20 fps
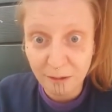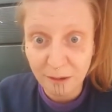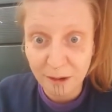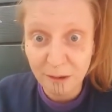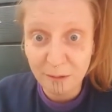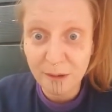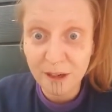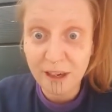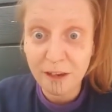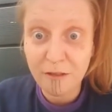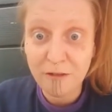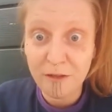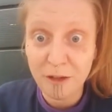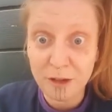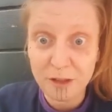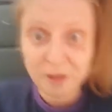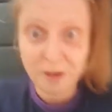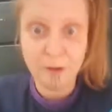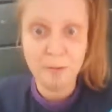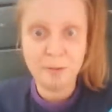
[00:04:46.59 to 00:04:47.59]
Well, when I
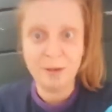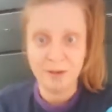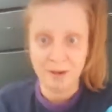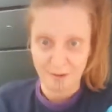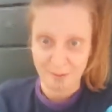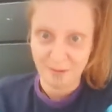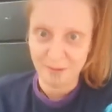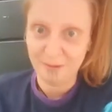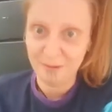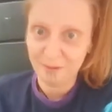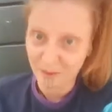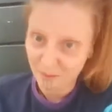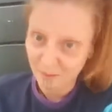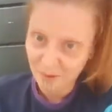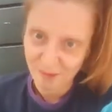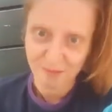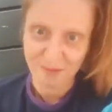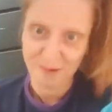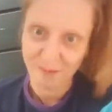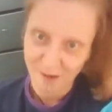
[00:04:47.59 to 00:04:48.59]
first opened up to
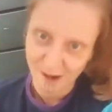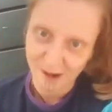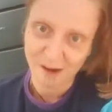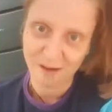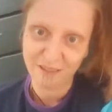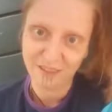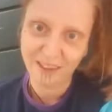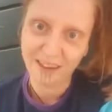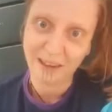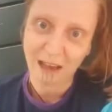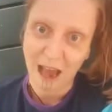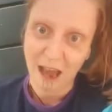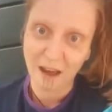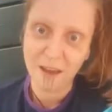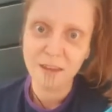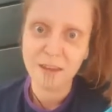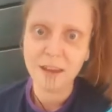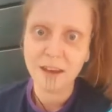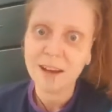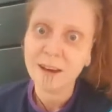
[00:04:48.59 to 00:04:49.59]
people about, I
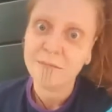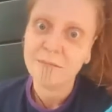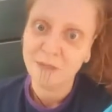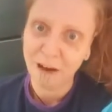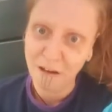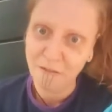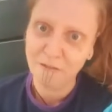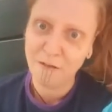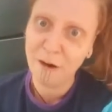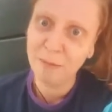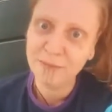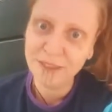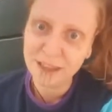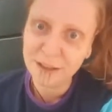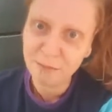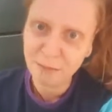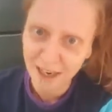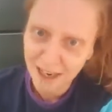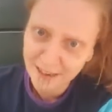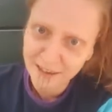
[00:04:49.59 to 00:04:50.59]
think I'm not from
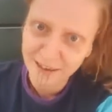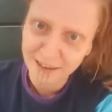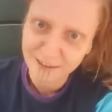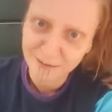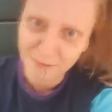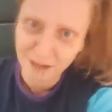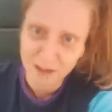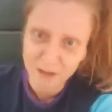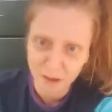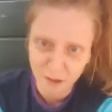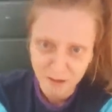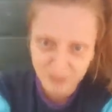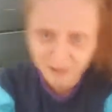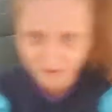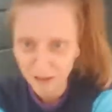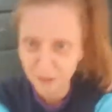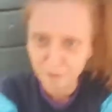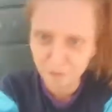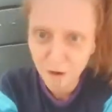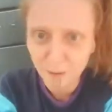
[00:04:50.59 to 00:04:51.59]
this planet, my soul is
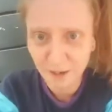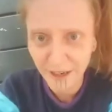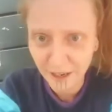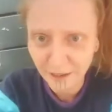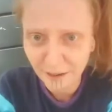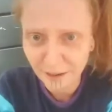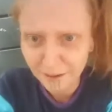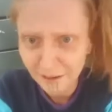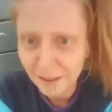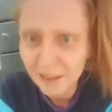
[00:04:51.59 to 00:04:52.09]
not from here.